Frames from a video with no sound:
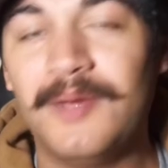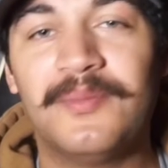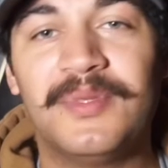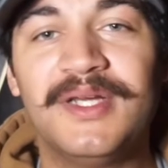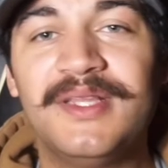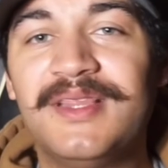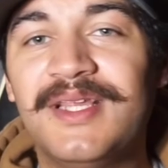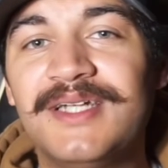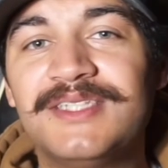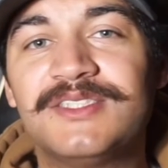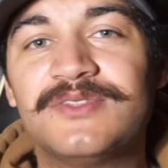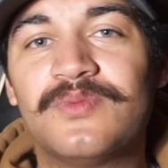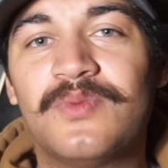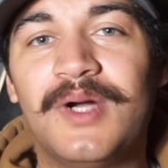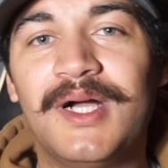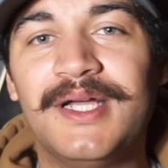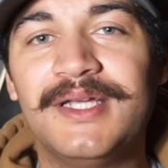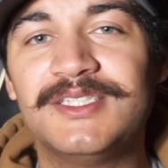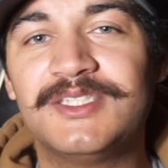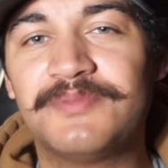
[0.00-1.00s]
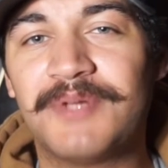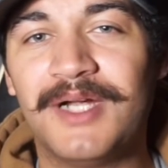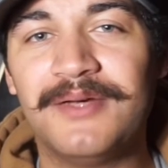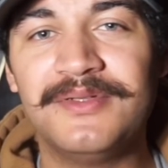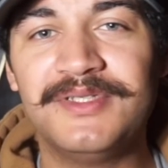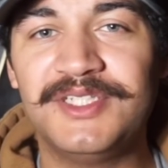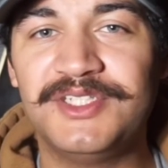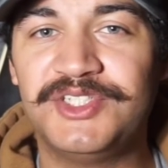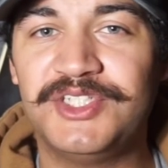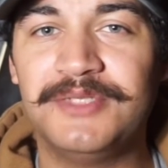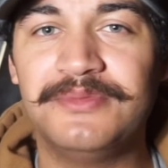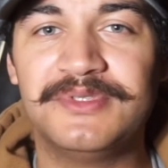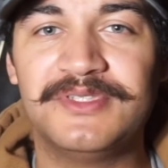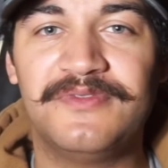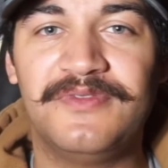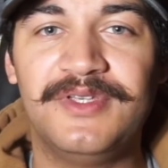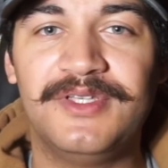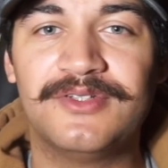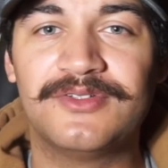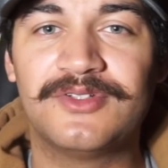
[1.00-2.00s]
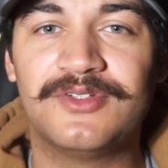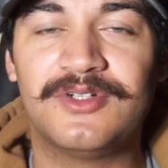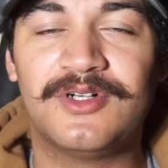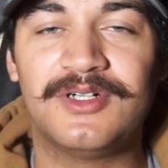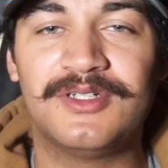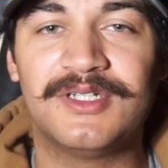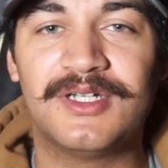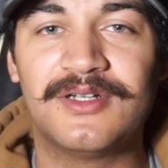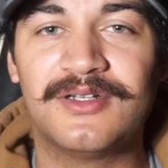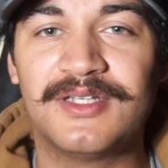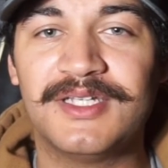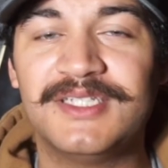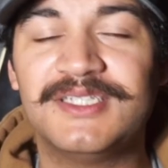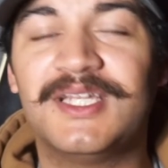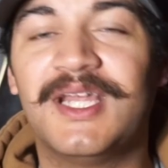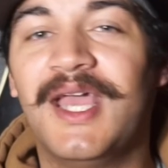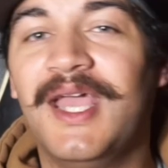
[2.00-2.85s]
But that's why it's probably the cheapest vehicle on our list,